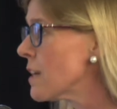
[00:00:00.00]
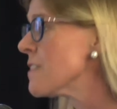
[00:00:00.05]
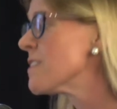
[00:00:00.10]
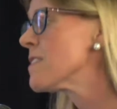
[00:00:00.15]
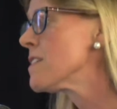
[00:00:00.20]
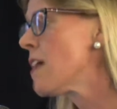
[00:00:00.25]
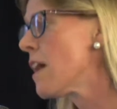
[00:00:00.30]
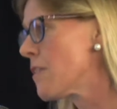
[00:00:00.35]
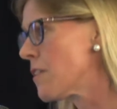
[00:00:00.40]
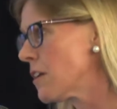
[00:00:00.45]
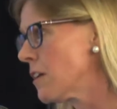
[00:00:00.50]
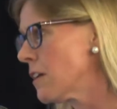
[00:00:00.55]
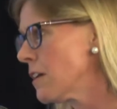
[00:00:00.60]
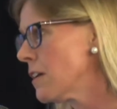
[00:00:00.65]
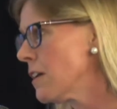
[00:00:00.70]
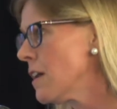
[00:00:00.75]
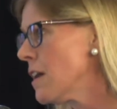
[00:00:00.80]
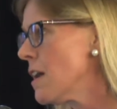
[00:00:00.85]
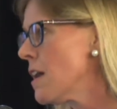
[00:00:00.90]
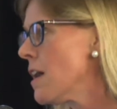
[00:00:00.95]
is the other.
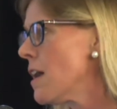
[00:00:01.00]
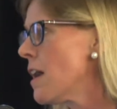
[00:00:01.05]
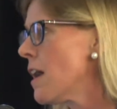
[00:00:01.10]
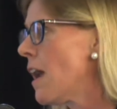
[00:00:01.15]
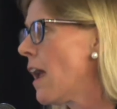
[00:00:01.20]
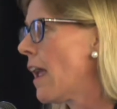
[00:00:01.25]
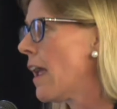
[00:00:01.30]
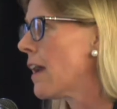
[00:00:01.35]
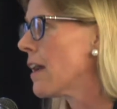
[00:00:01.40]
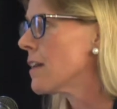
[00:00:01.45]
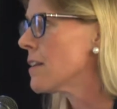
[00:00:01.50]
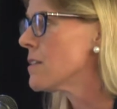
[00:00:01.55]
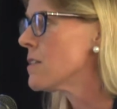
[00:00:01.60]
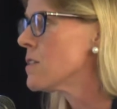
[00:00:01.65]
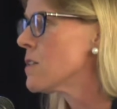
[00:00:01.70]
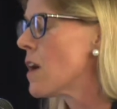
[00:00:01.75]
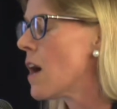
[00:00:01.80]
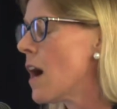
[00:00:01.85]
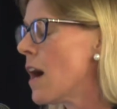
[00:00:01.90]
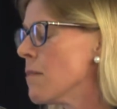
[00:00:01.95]
And